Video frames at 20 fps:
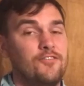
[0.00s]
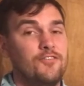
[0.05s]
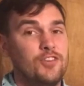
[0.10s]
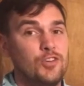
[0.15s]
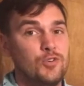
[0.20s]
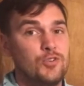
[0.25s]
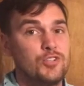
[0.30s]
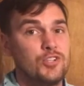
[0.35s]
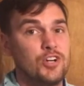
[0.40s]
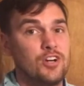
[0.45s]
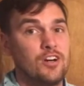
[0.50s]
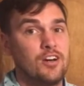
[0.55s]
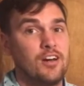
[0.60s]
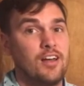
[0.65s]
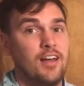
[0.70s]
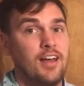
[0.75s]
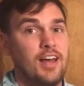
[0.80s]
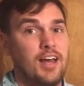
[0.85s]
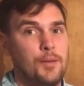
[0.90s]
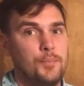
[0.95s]
future
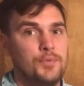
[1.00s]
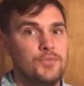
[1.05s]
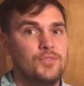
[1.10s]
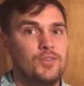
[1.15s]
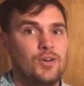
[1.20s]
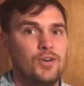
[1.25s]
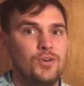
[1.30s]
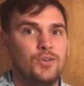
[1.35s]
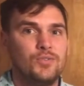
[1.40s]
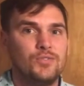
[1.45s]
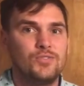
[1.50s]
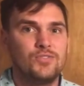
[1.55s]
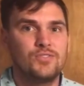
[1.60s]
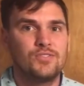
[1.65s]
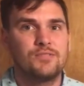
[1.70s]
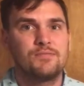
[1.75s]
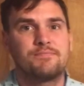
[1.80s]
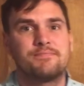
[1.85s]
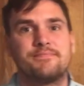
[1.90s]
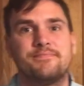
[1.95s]

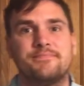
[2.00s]
episodes.